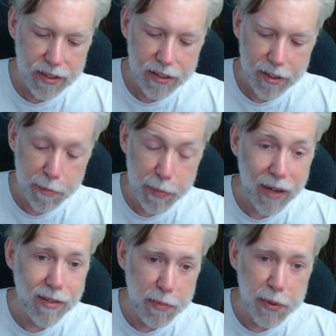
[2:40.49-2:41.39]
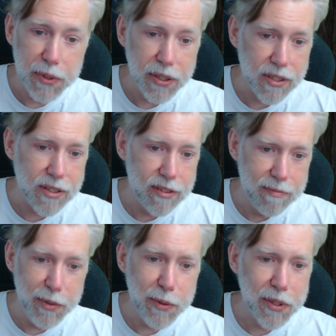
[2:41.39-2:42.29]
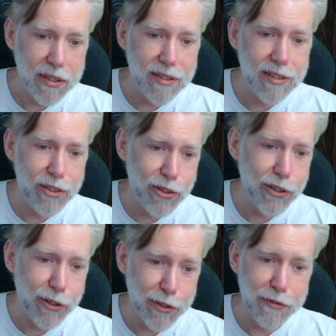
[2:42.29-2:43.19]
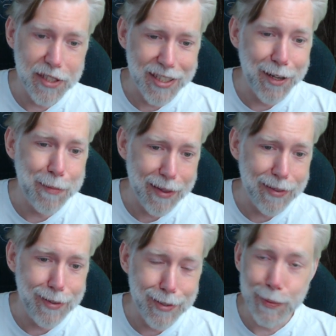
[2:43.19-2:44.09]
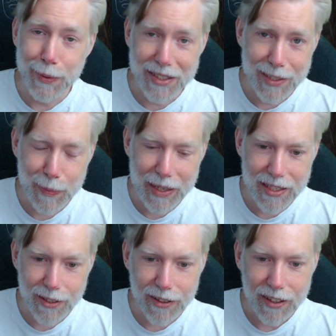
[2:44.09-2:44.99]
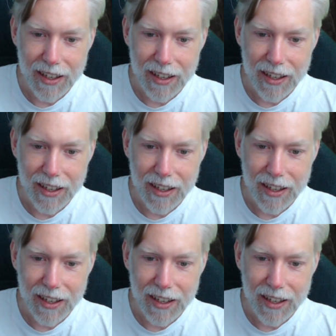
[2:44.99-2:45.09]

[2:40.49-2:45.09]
apparently mucus discharge physio methods is what this is based on.